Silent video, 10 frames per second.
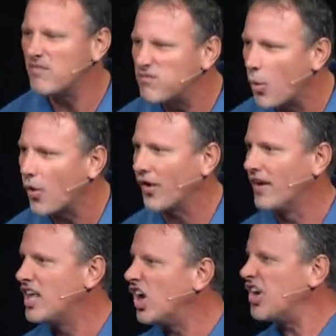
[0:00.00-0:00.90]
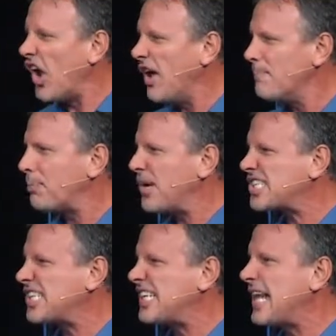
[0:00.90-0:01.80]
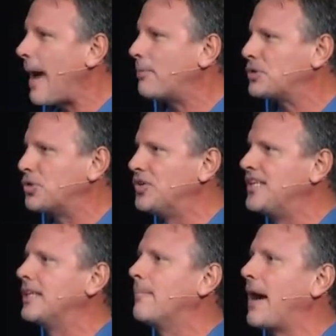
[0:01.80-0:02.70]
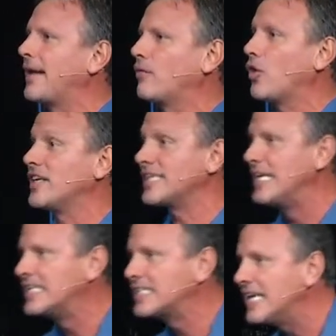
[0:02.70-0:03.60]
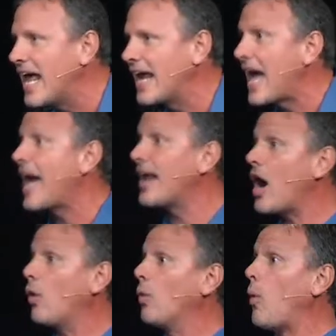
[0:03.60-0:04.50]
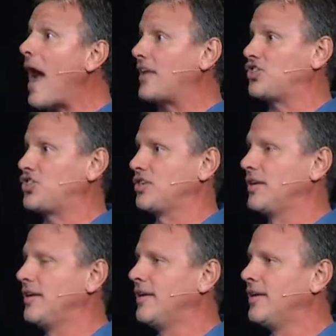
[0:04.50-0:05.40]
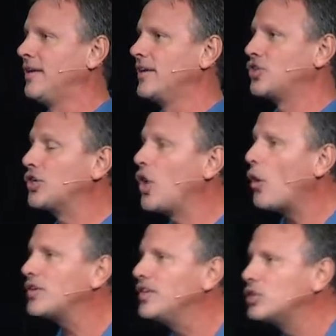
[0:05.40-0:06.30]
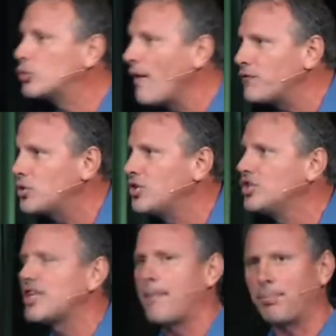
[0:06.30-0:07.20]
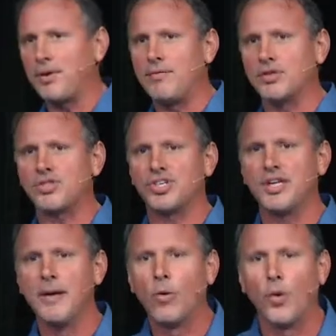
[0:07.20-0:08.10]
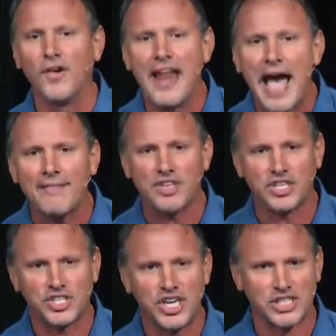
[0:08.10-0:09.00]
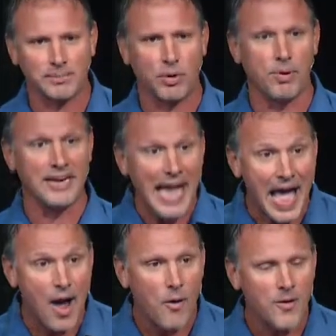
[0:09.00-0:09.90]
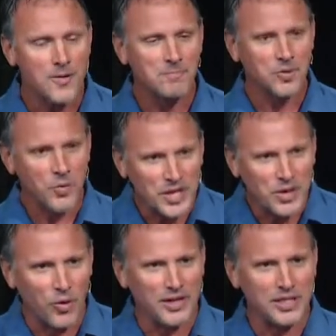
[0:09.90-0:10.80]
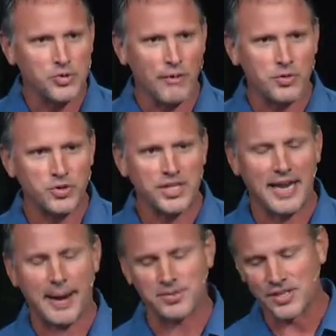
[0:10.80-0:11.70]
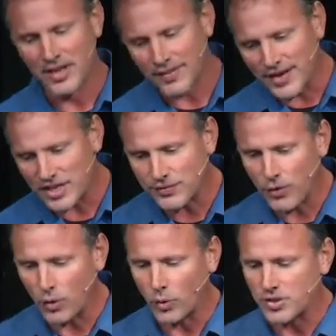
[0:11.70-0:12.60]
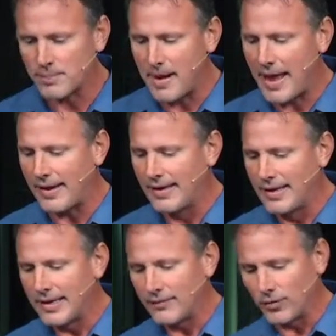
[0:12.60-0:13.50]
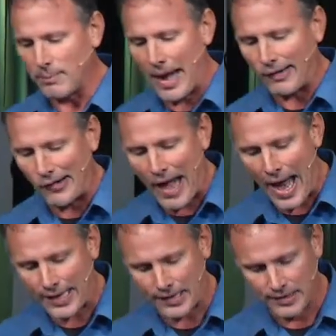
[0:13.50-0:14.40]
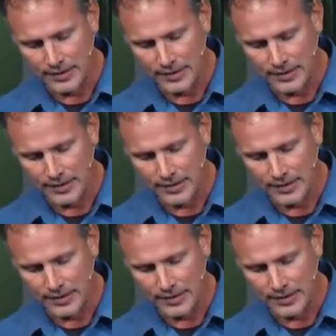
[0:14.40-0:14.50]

before. An unprecedented opportunity in the body of Christ today, on our watch, to go to these refugees that previously were not accessible, but now we can go into these refugee camps. The next photo is a man from Iraq